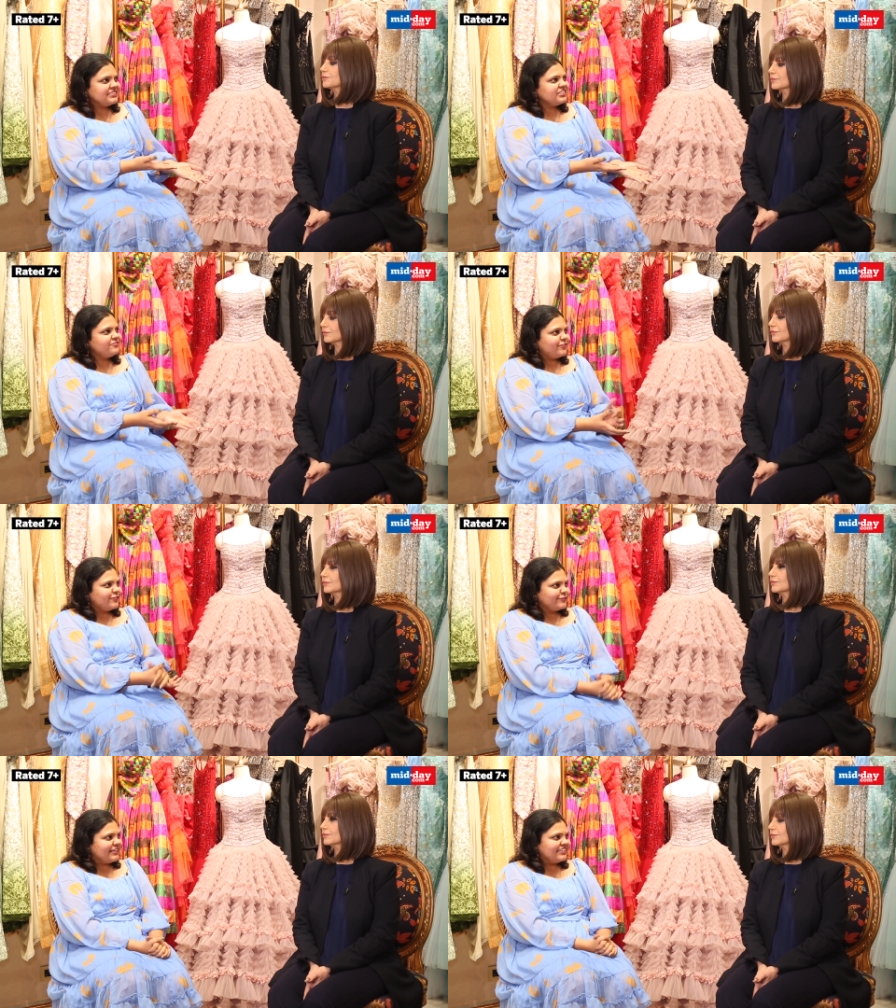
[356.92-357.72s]
still
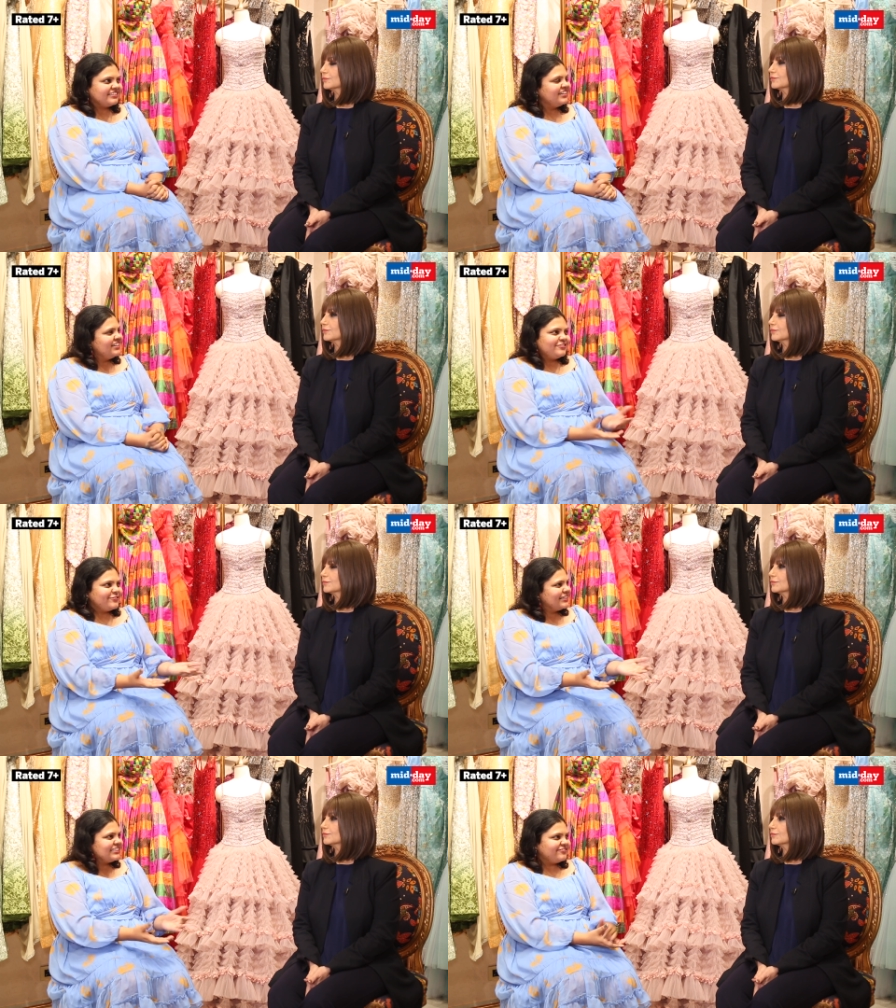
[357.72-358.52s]
follow that
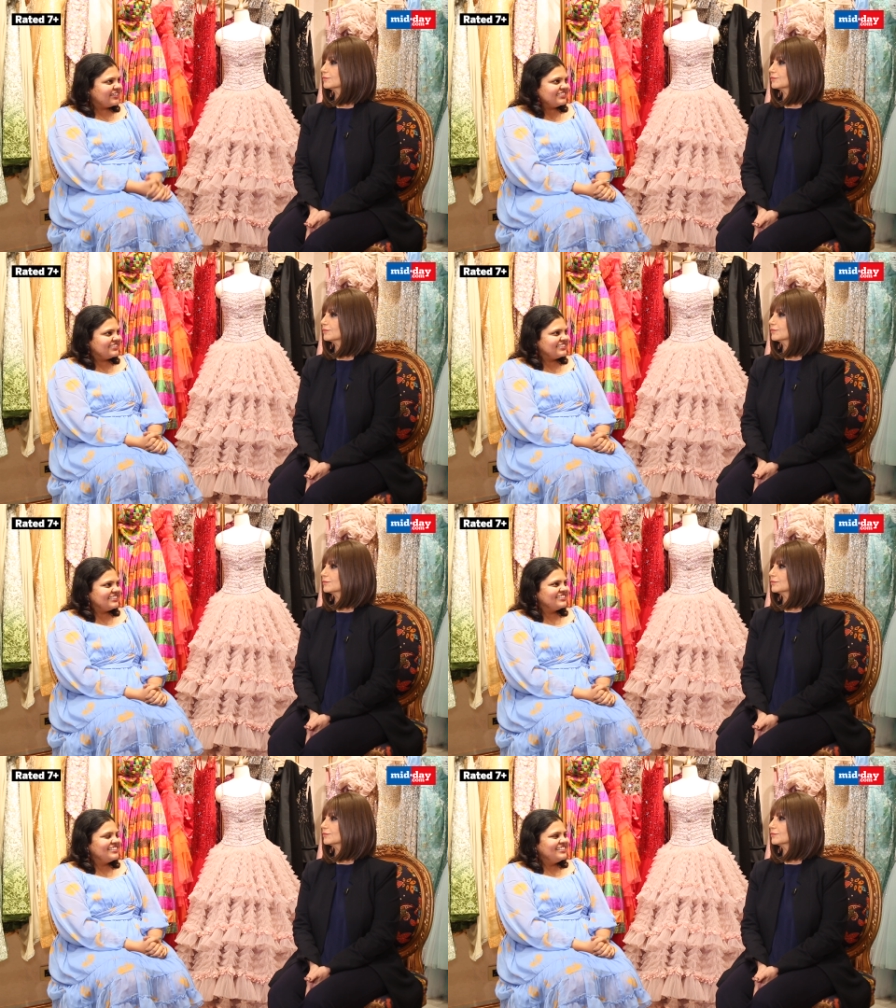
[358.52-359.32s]
during
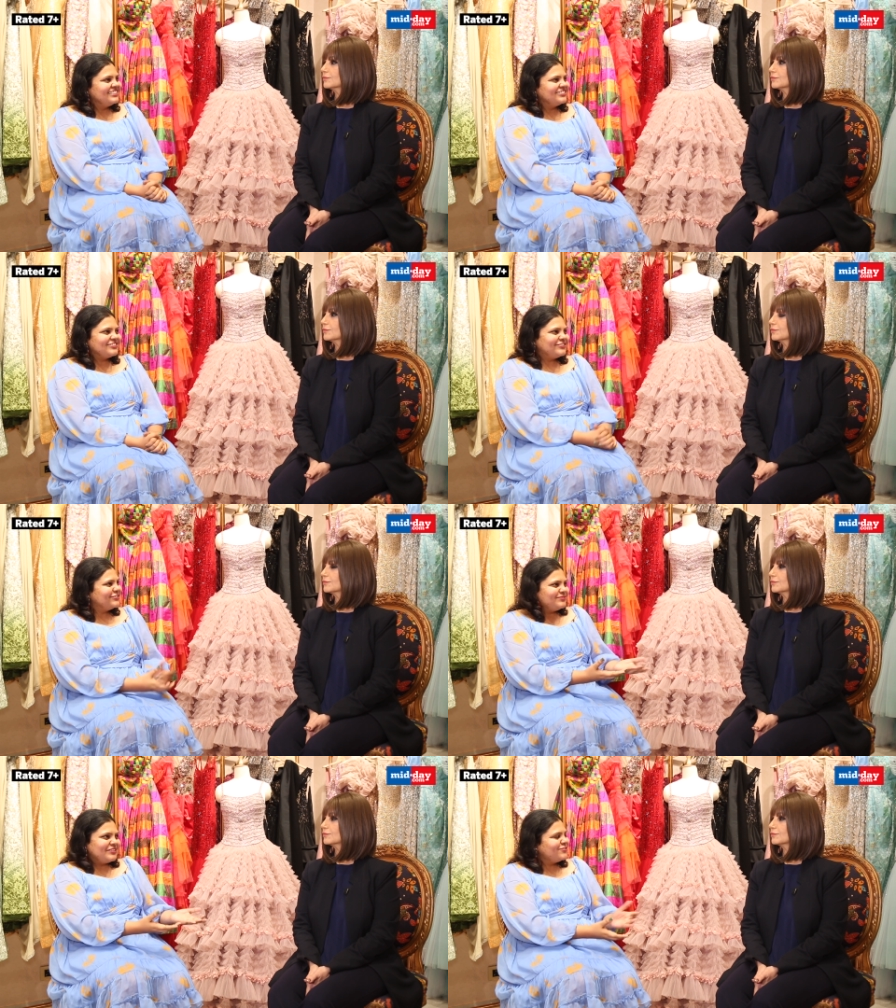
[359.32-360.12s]
Navratri.
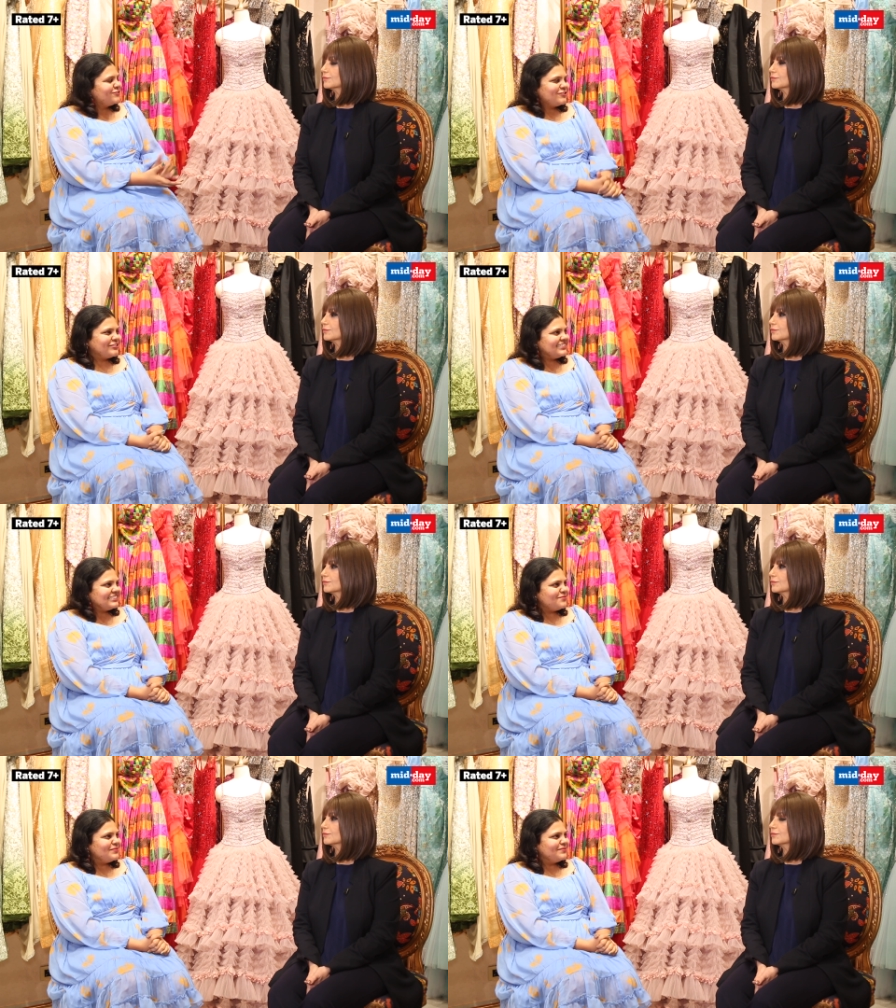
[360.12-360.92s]
So, if you could share
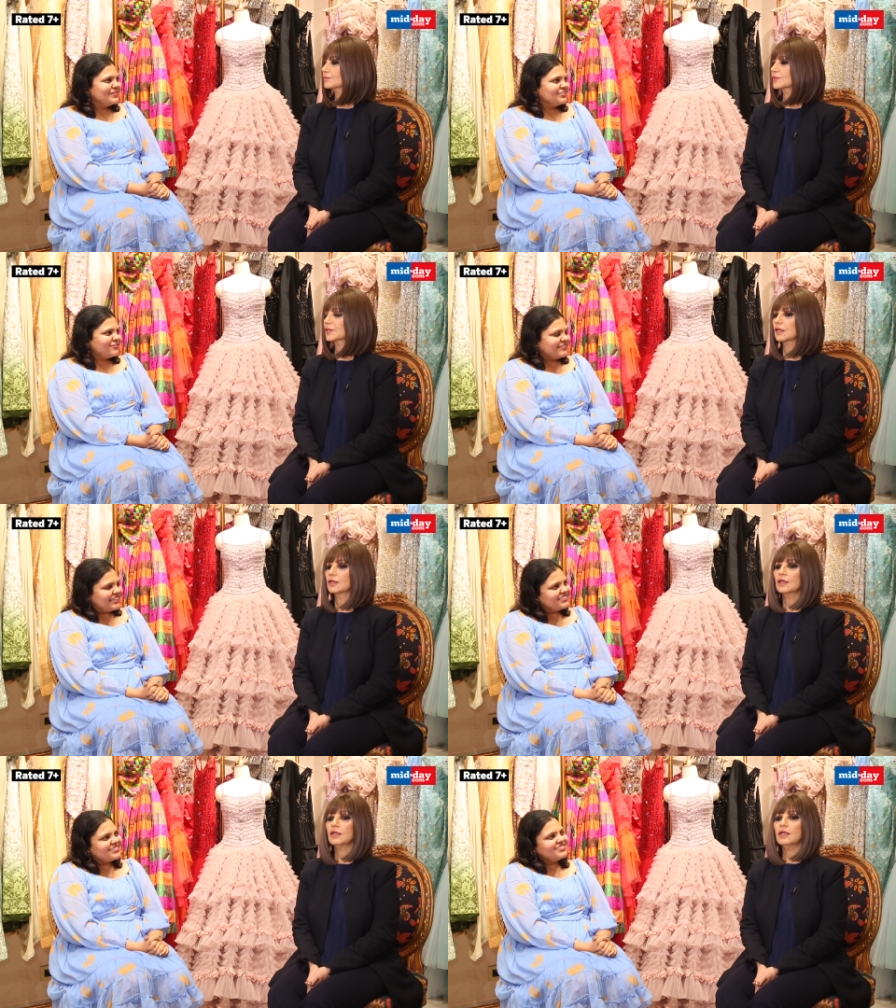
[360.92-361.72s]
some memories of
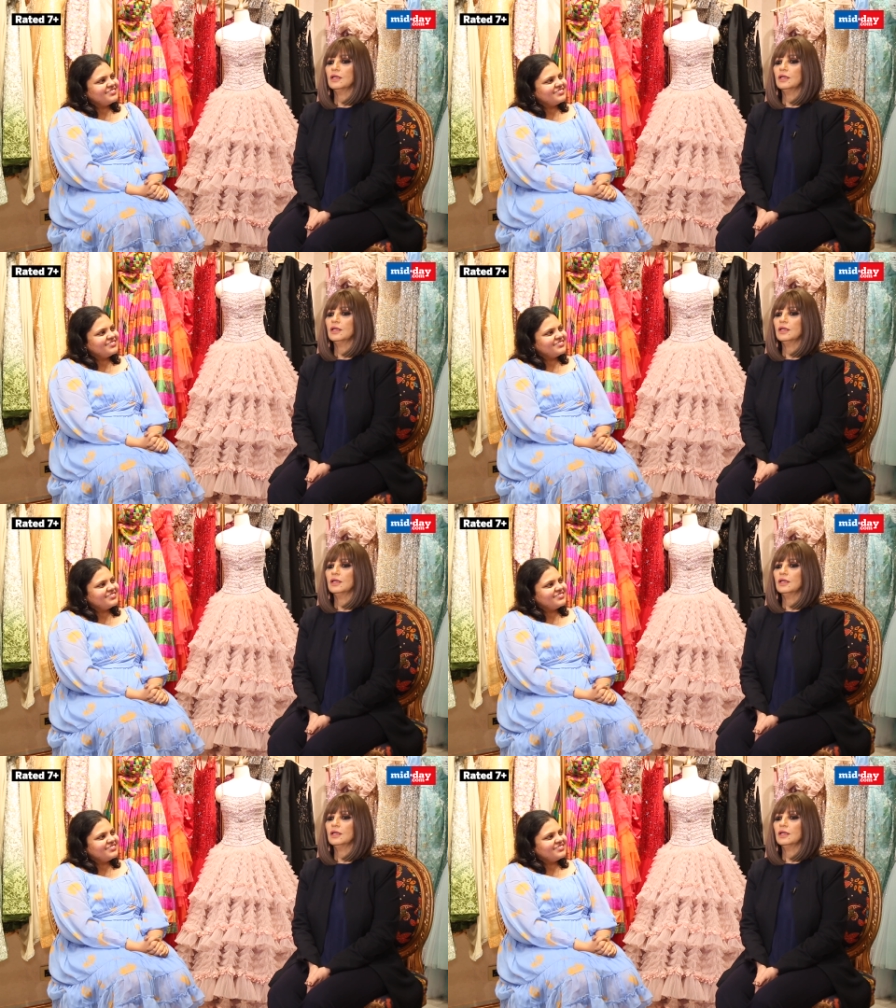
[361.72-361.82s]
that.